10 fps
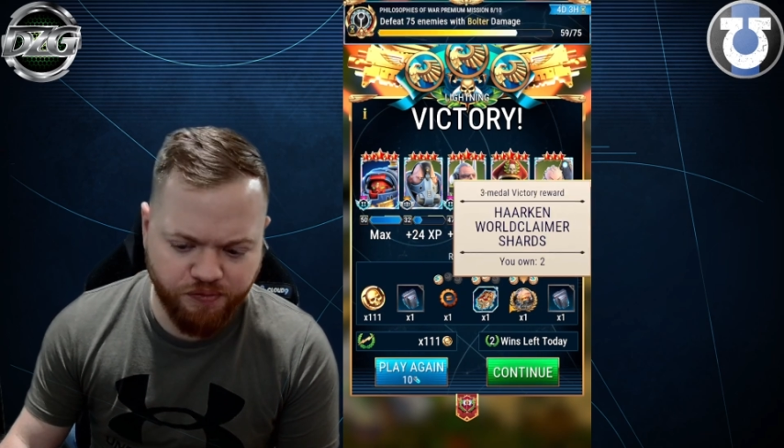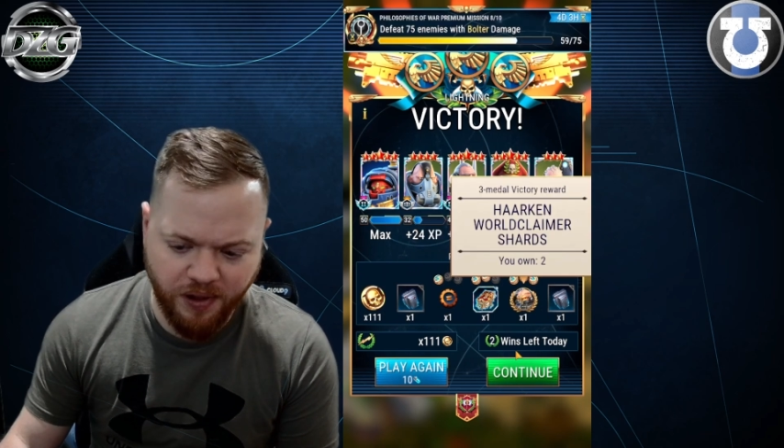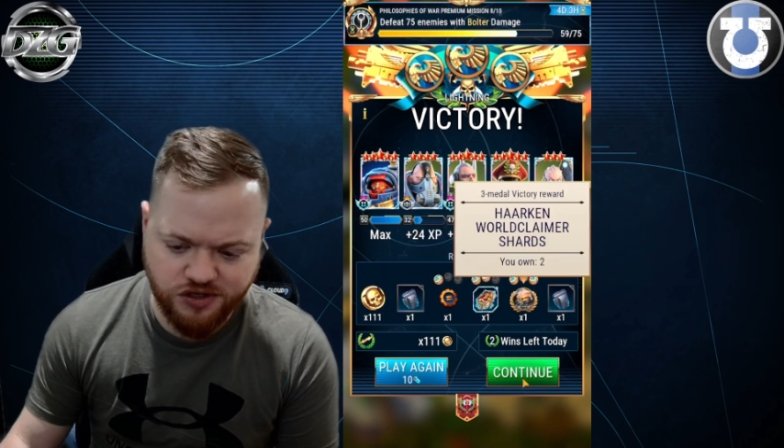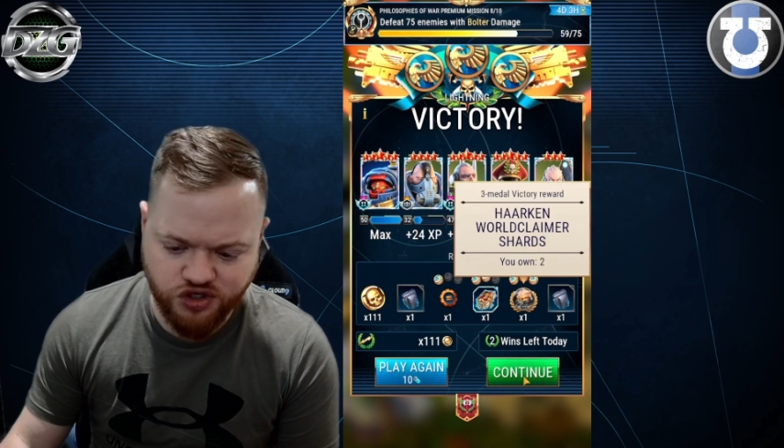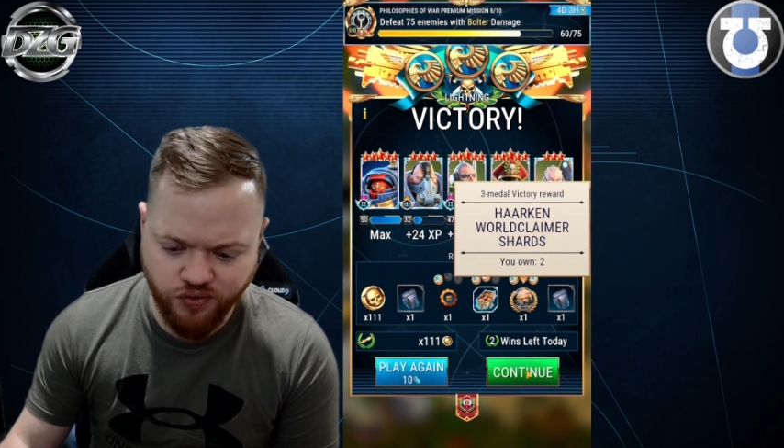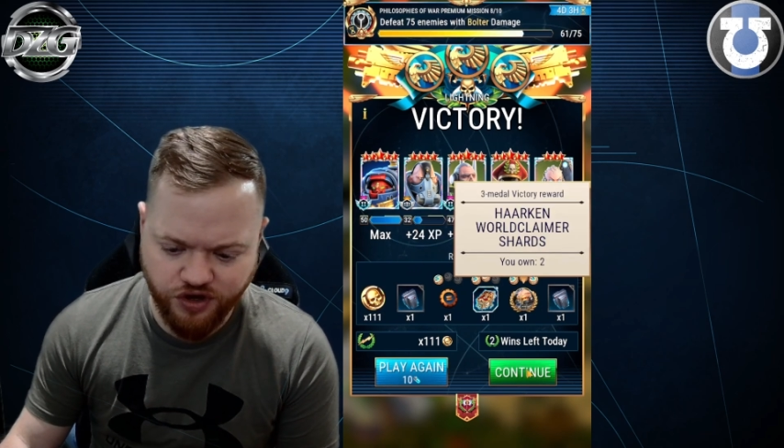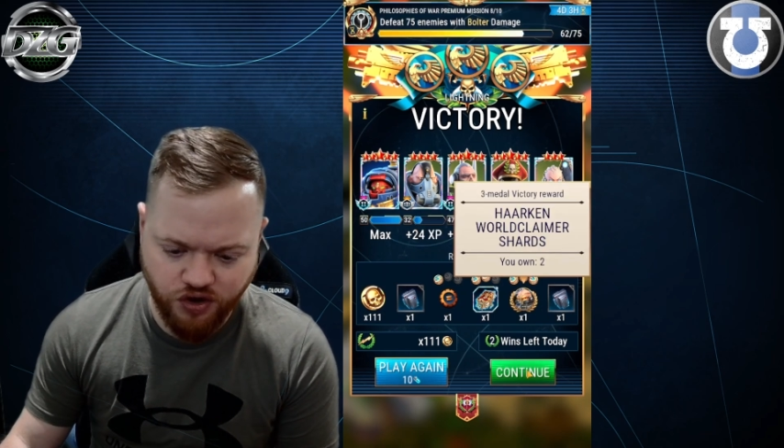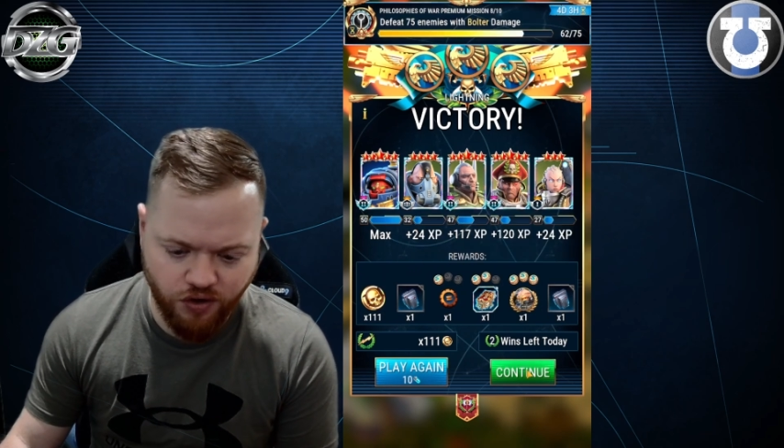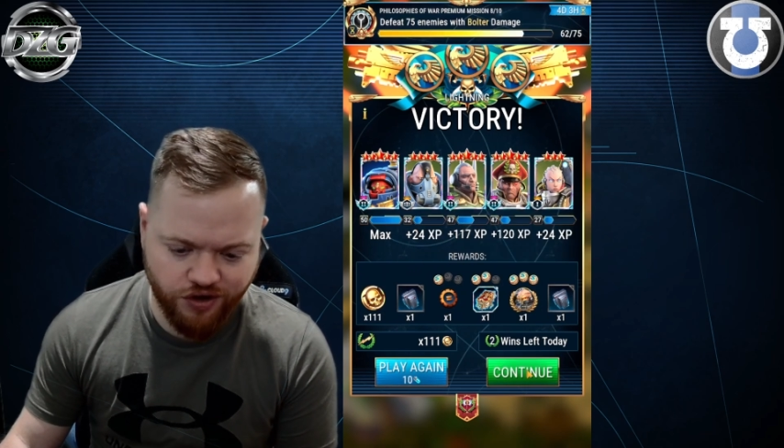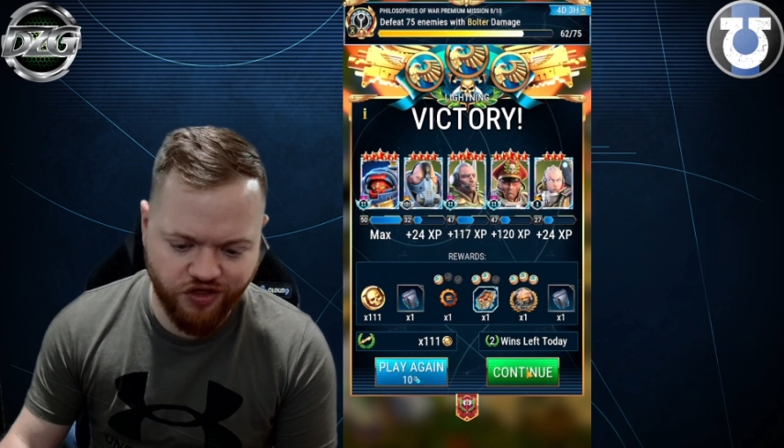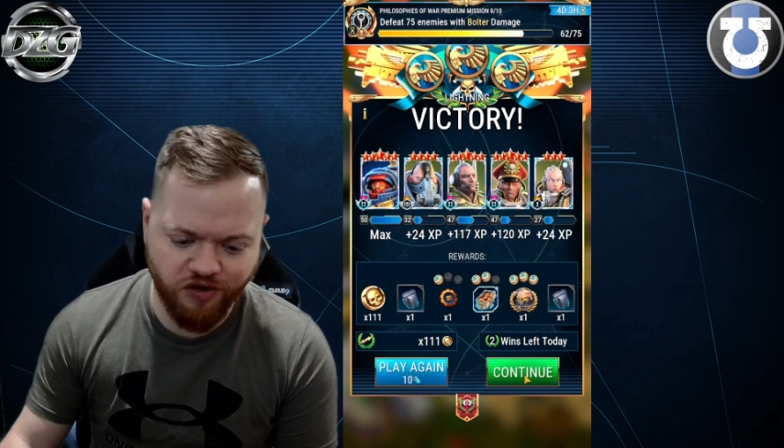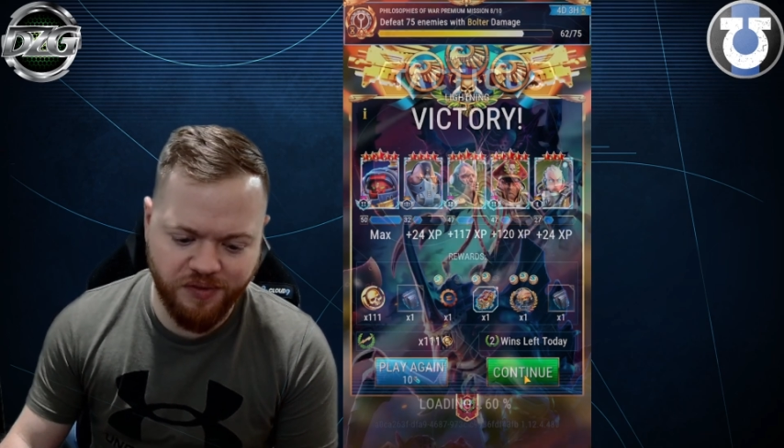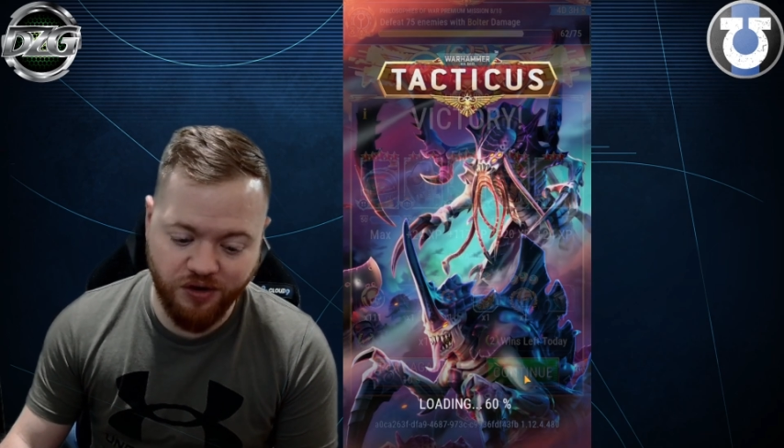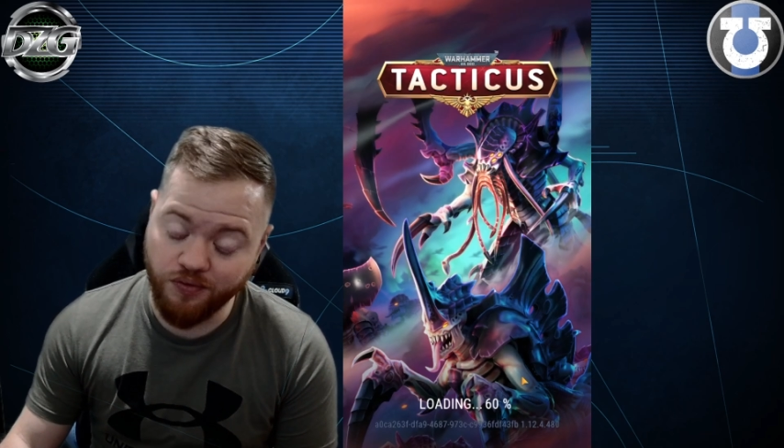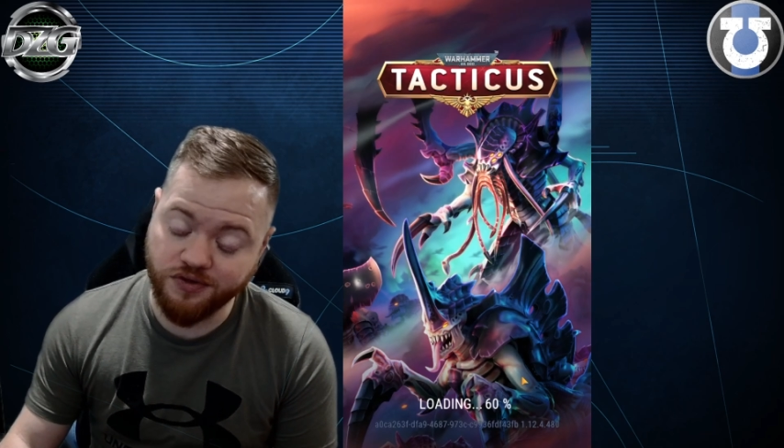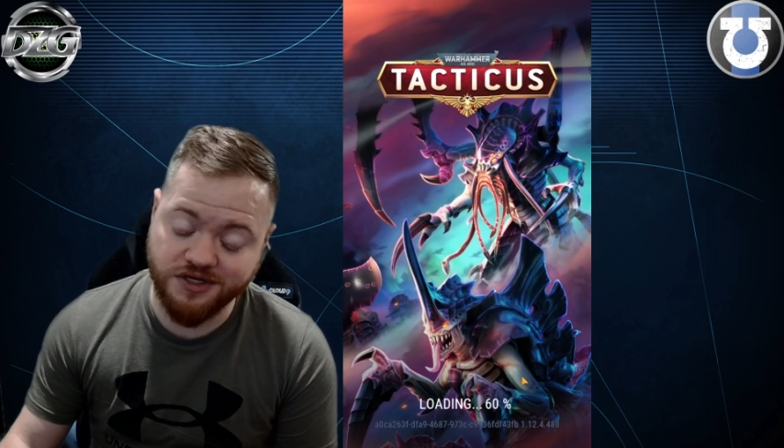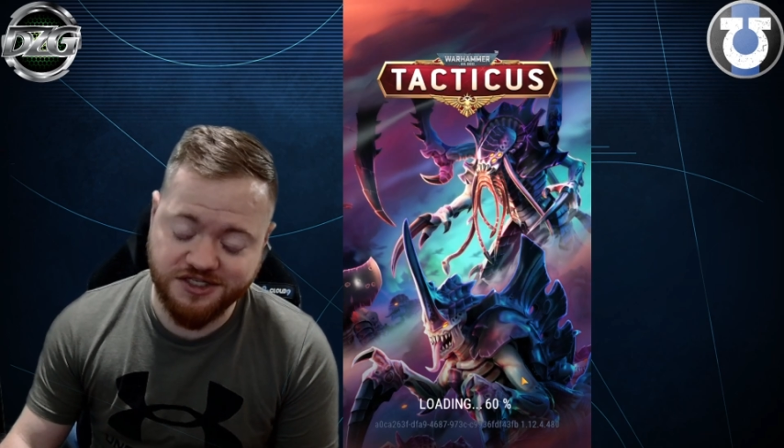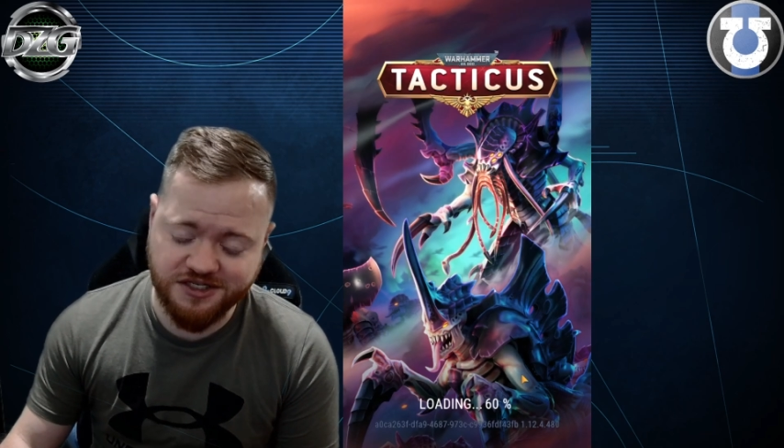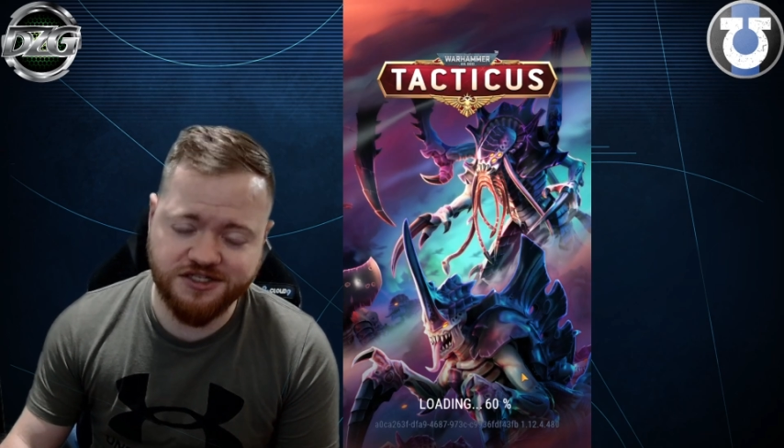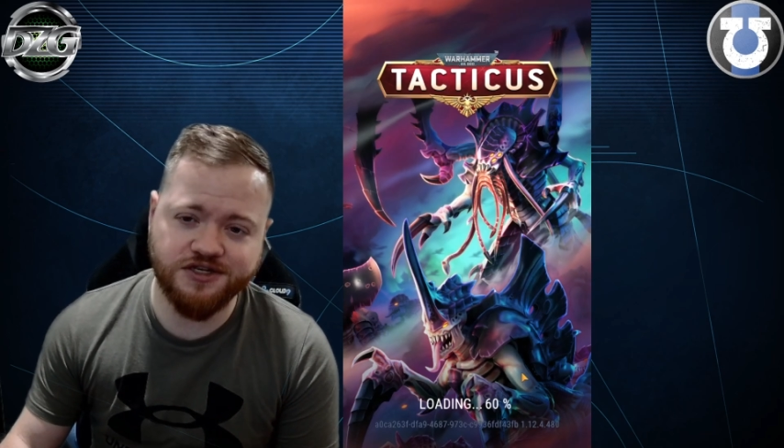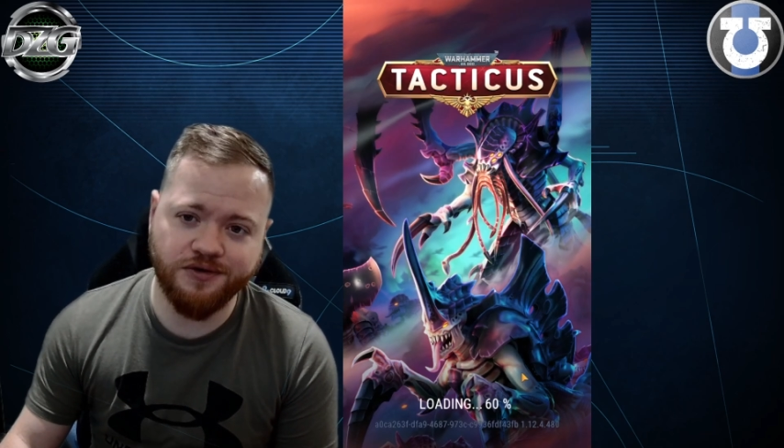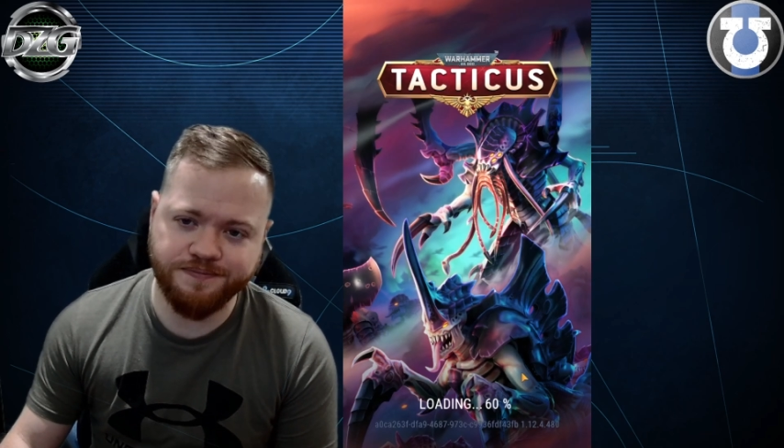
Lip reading: Bellator and Yark there made it really easy, so.